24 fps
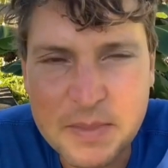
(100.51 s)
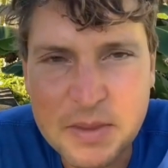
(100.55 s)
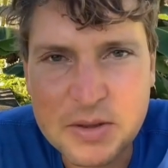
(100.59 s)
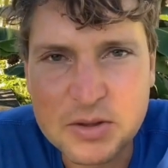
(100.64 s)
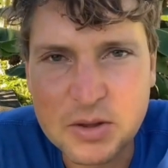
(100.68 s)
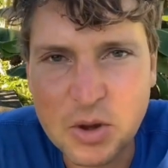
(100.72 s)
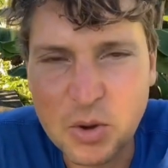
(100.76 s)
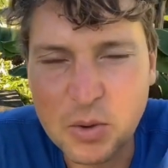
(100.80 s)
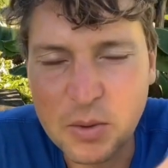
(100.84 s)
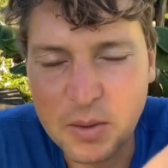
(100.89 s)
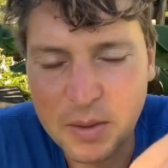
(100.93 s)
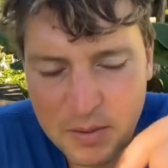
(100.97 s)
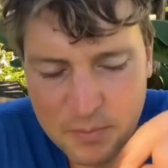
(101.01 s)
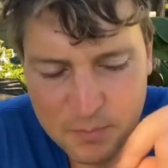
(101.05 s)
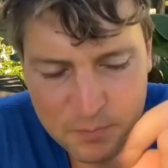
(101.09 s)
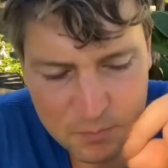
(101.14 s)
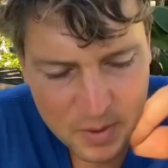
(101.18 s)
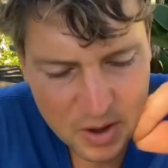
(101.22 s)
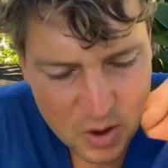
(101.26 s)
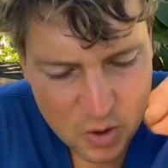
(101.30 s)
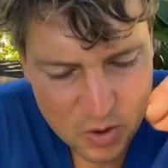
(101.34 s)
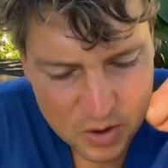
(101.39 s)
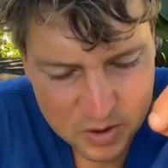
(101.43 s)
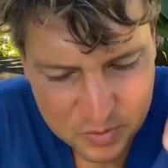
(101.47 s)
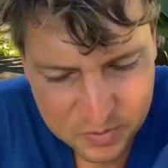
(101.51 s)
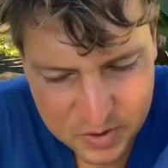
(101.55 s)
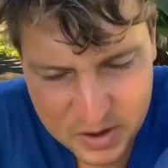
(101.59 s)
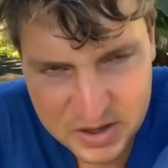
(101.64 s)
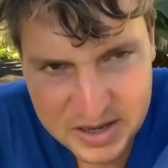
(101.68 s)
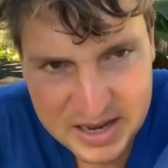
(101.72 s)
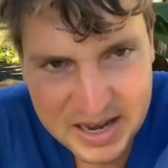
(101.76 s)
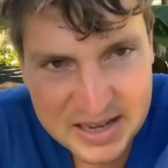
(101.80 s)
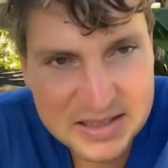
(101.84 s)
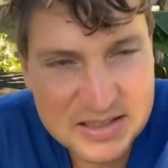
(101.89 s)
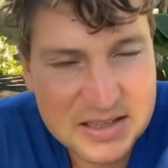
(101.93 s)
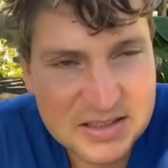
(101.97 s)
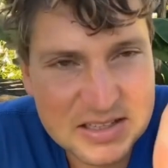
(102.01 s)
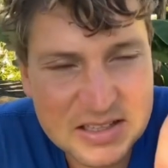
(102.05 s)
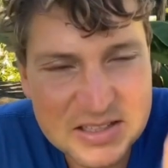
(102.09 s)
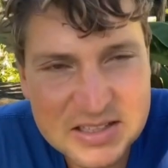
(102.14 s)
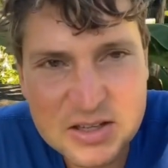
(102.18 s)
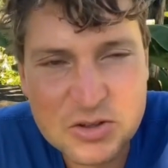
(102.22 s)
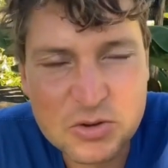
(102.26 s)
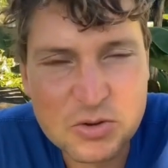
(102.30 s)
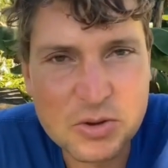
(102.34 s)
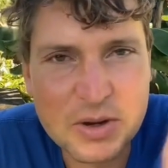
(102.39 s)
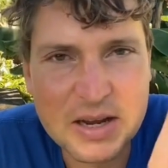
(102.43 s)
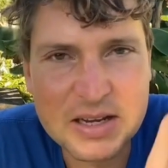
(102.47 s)
So Bitcoin really has a
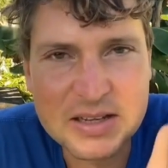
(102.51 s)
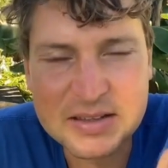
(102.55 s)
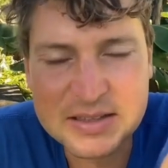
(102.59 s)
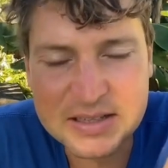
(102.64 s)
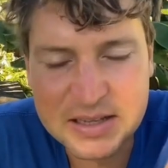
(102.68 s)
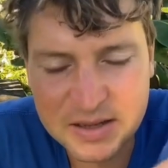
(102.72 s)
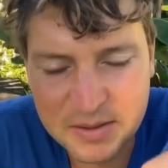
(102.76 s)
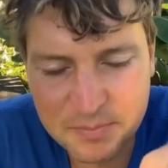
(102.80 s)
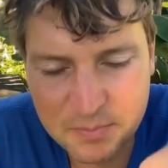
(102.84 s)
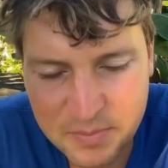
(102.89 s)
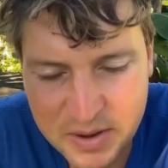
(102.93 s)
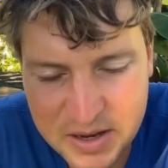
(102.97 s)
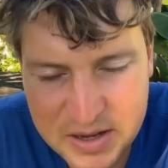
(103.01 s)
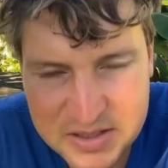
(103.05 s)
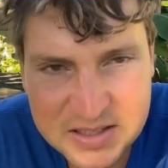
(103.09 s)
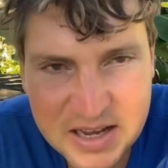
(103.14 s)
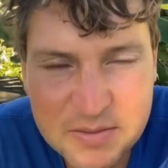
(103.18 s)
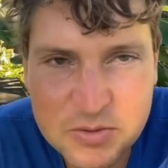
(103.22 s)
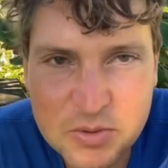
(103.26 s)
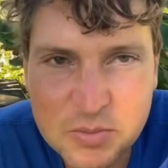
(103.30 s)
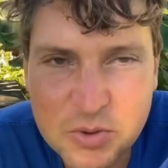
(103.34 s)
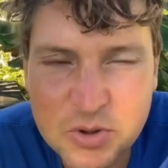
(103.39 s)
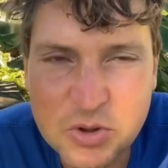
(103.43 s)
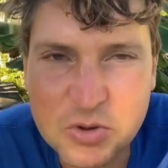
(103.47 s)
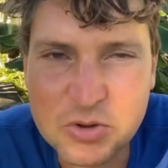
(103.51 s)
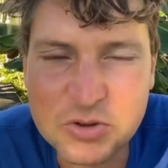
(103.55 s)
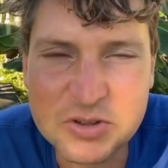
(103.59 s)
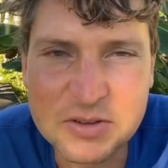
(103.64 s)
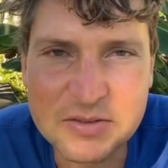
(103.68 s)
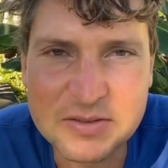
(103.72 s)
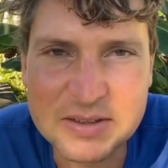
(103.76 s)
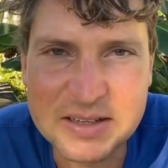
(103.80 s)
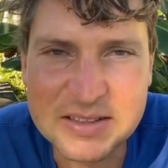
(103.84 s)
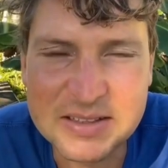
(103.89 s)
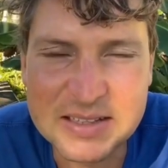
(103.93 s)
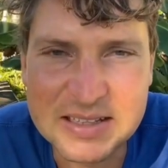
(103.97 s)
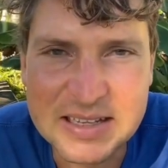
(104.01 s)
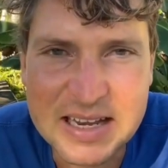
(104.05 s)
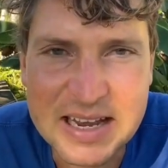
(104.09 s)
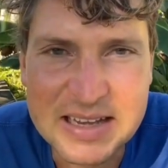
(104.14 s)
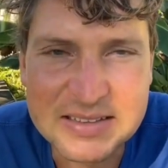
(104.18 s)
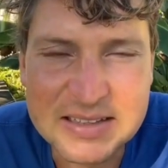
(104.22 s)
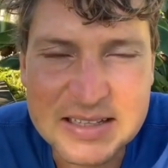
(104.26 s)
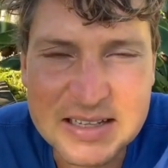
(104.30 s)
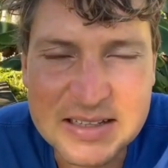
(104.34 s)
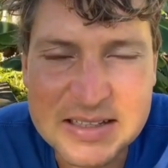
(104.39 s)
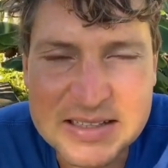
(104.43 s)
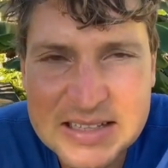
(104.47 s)
decentralized team because everyone who's invested
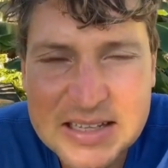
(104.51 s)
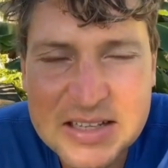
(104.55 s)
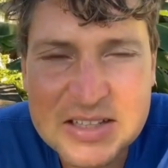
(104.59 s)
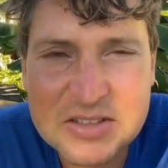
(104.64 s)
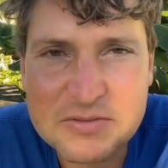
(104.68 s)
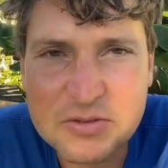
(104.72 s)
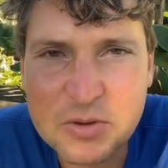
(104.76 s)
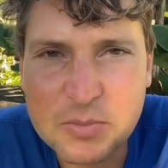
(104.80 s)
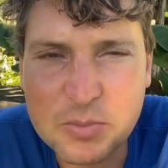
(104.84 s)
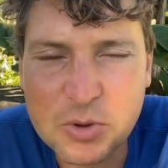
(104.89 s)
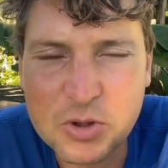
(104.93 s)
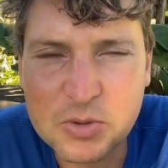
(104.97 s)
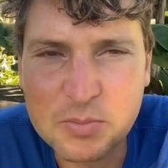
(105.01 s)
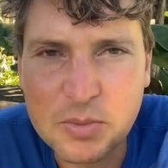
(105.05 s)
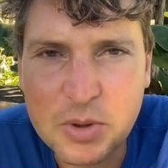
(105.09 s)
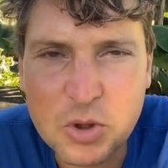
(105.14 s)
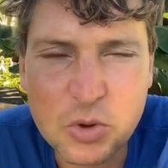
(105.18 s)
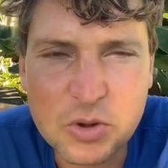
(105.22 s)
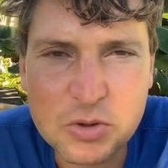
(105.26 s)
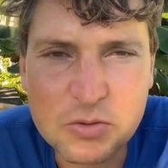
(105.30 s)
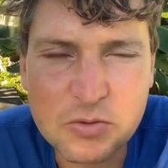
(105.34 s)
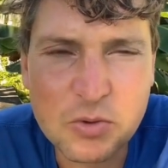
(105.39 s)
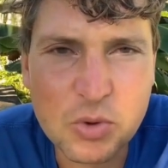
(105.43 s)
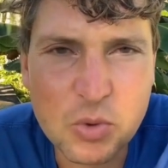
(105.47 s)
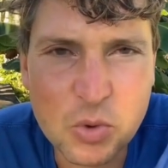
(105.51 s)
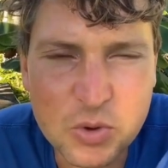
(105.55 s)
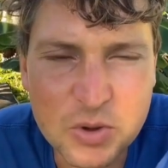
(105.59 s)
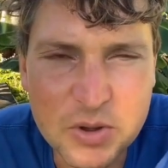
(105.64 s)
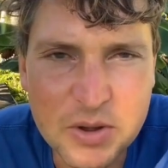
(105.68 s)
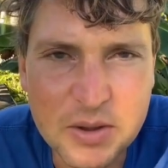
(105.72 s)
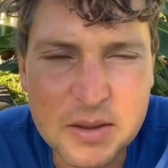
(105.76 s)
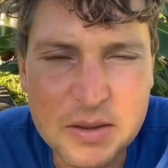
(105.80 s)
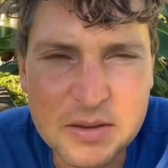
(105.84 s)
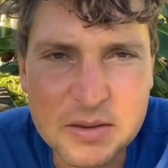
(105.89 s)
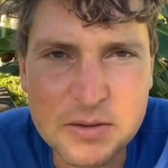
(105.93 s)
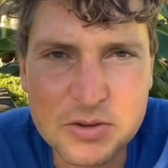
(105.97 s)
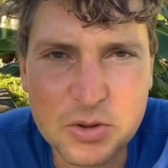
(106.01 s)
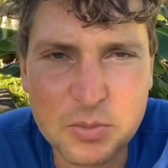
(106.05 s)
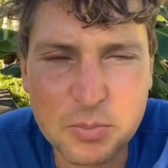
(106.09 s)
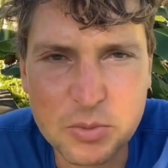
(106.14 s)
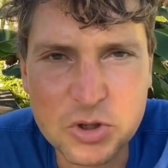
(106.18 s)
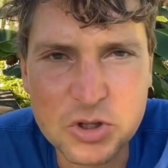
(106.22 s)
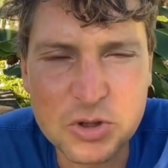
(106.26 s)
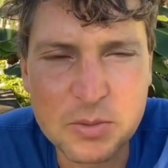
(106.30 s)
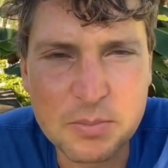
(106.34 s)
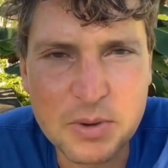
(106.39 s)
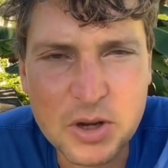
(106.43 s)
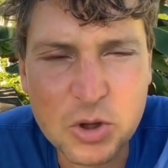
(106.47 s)
has the incentive to push Bitcoin forward, to
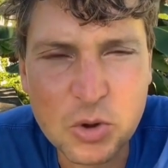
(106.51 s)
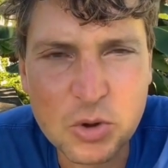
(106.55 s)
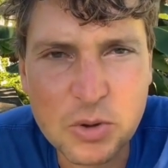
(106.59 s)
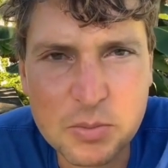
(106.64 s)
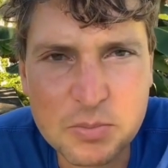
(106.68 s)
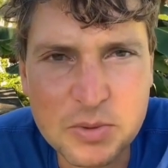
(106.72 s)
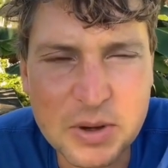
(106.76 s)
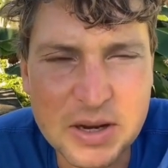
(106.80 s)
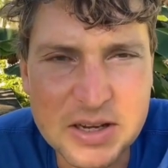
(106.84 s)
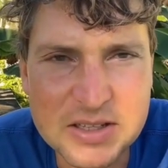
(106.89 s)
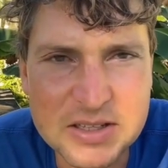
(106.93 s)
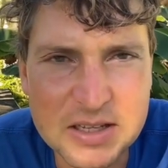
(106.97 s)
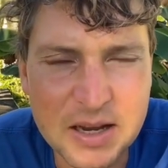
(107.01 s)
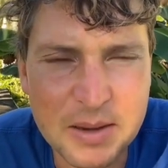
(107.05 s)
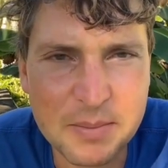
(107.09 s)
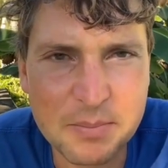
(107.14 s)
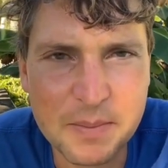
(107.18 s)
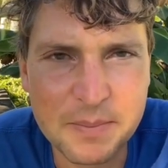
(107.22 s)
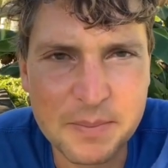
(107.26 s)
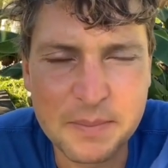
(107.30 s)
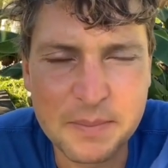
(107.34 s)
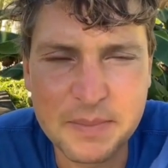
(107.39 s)
push the Bitcoin price up,